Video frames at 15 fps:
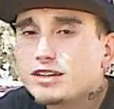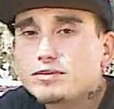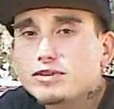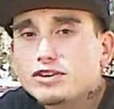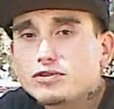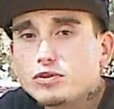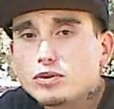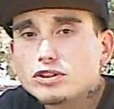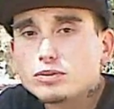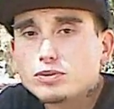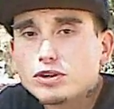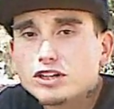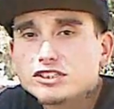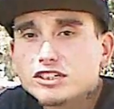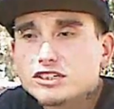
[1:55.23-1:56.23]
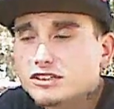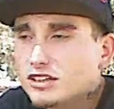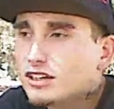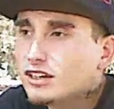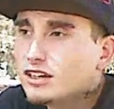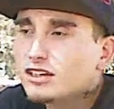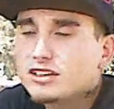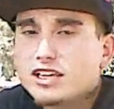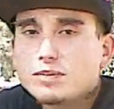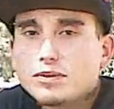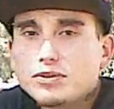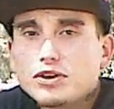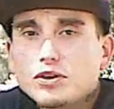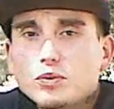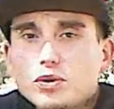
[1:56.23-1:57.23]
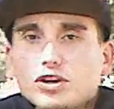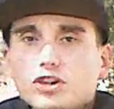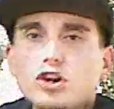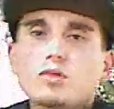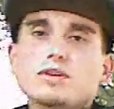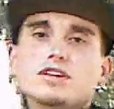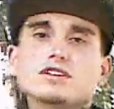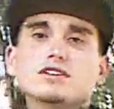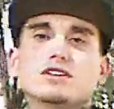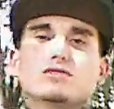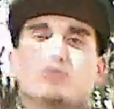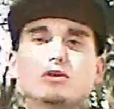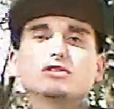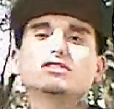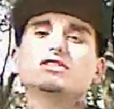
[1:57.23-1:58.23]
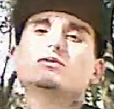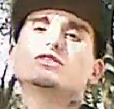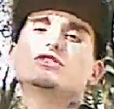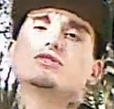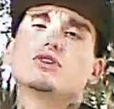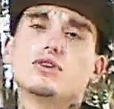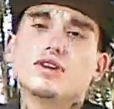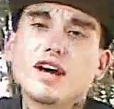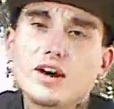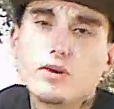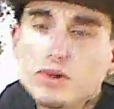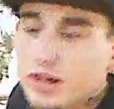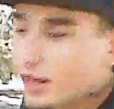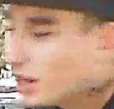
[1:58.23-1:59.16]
I'm looking forward to the project. Keep up the good work, homie. Look forward to seeing what you turn out.